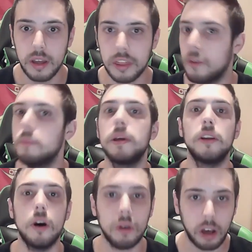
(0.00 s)
there would be
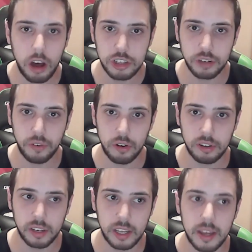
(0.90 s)
no
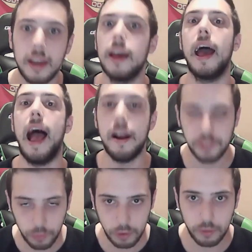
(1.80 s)
controversy,
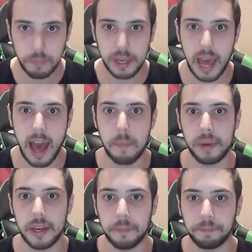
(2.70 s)
everyone would be
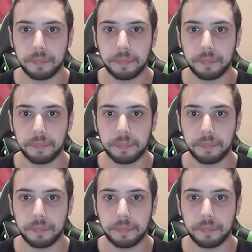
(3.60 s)
happy.